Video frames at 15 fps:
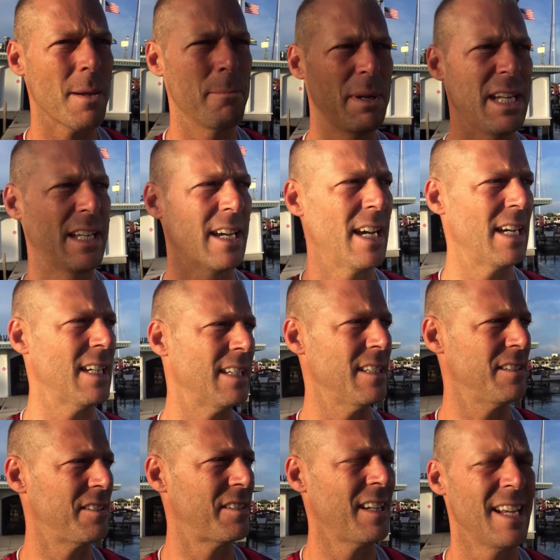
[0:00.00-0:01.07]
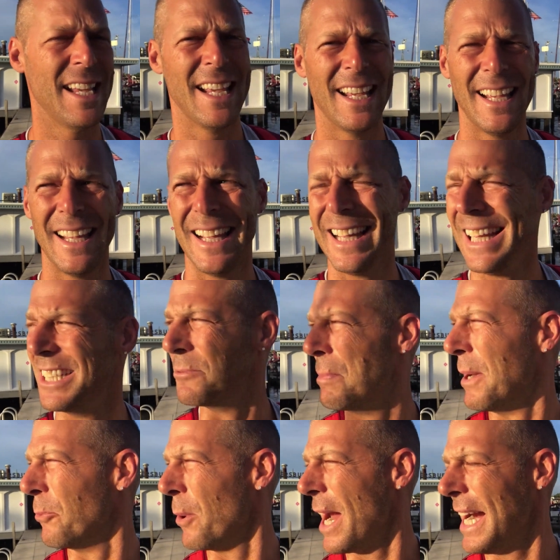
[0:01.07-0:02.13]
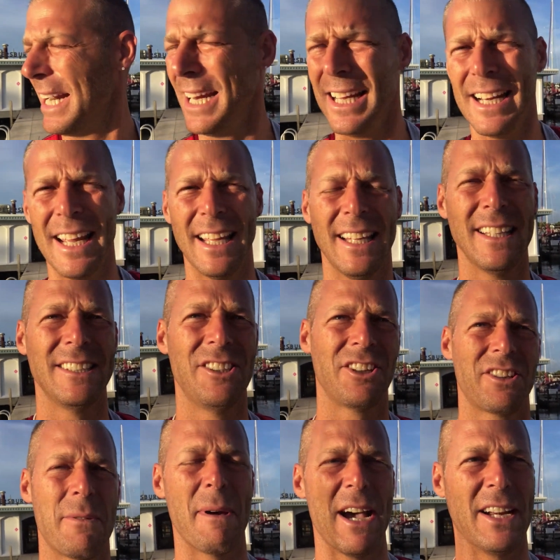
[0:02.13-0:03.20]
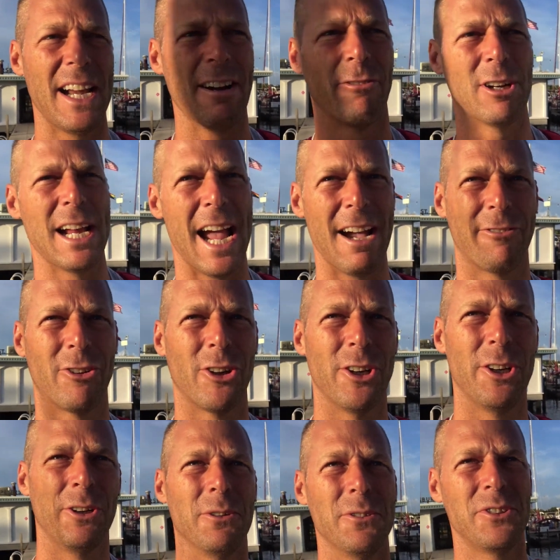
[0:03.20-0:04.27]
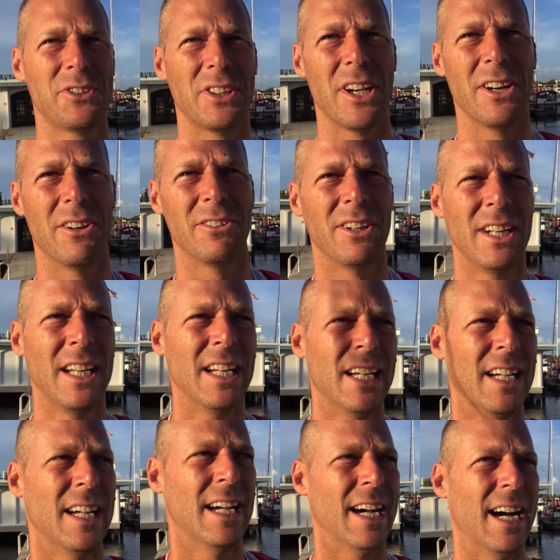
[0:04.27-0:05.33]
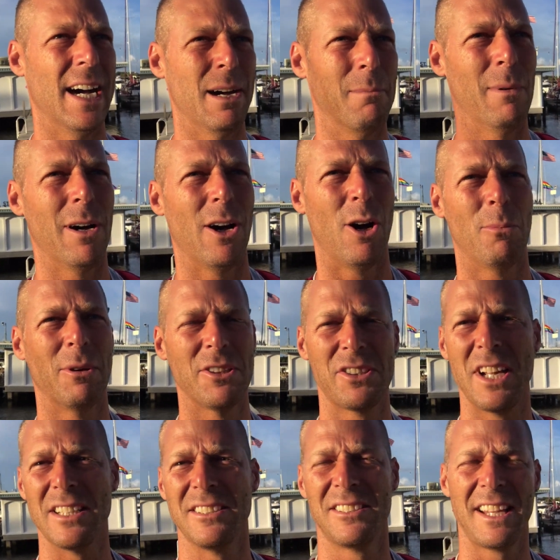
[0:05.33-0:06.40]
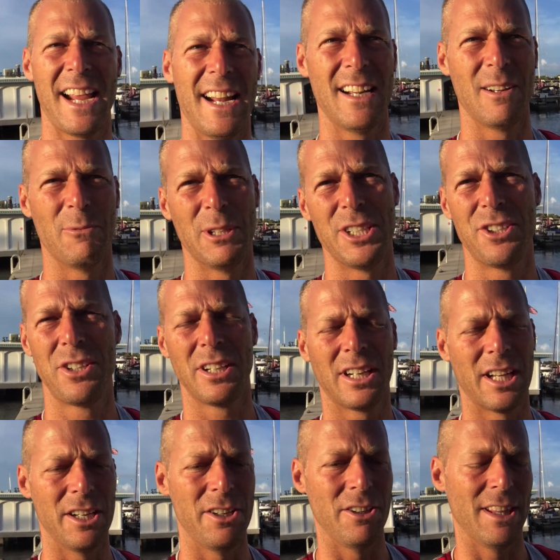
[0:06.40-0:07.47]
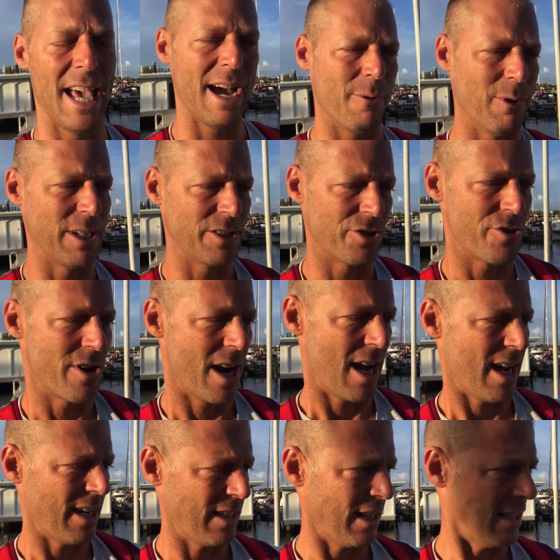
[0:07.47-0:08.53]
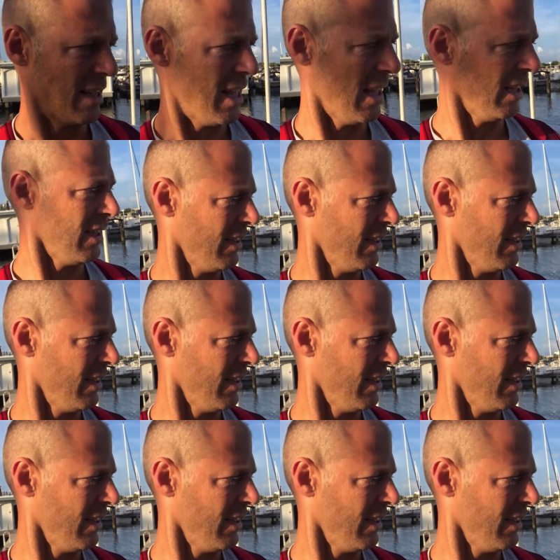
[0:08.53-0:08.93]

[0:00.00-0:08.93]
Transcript: because it's been raining just about every afternoon, so almost done sanding, which you could do that when it's dry and then